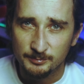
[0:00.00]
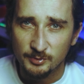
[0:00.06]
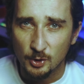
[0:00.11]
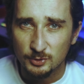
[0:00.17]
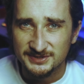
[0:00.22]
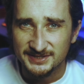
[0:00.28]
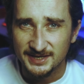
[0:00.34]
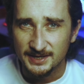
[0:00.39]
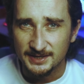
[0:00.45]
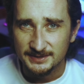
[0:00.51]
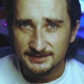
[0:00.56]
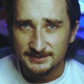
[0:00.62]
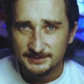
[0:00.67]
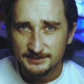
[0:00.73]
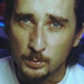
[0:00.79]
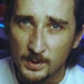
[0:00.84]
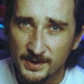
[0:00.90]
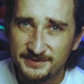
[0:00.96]

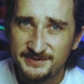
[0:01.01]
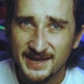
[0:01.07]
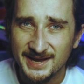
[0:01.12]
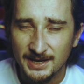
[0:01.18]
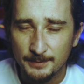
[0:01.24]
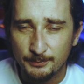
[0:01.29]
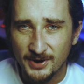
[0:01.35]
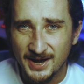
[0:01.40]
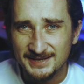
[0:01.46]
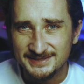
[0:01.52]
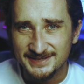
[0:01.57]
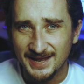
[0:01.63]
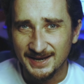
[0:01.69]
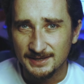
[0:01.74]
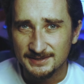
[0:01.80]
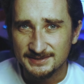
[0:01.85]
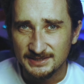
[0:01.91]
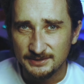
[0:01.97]
process. With Tailor Brand's
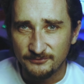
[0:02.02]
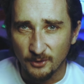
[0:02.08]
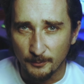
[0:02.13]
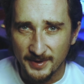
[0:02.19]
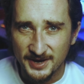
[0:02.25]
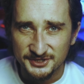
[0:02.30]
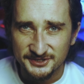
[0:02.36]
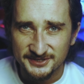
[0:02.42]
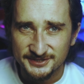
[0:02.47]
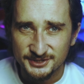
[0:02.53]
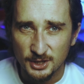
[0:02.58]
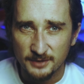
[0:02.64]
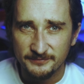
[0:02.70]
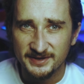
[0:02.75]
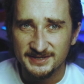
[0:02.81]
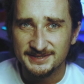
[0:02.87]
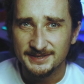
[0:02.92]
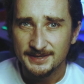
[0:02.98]
LLC formation
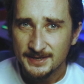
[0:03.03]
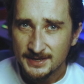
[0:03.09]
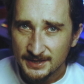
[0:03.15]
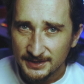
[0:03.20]
service,